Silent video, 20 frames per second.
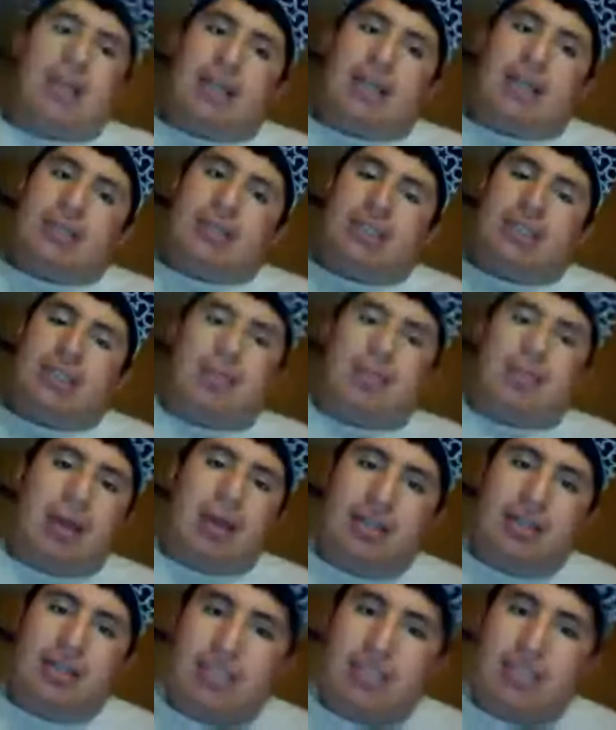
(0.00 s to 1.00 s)
You see all those
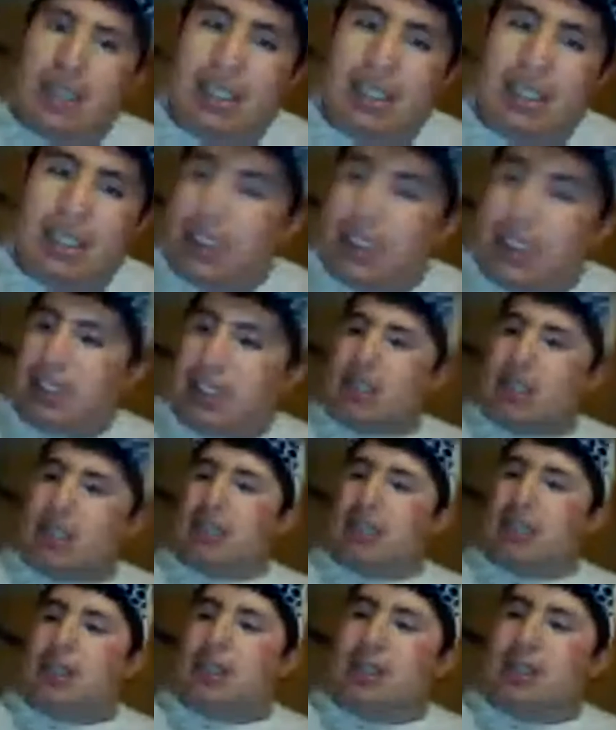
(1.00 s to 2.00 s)
situations banned
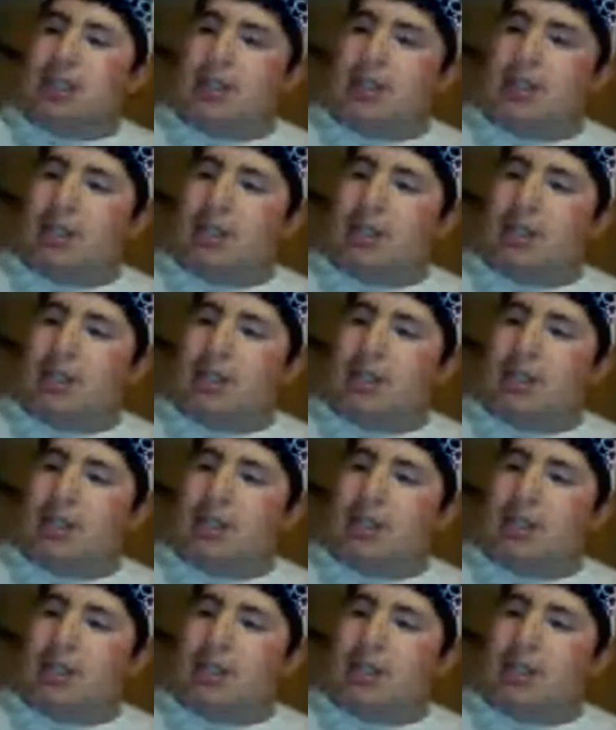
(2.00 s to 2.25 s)
this then?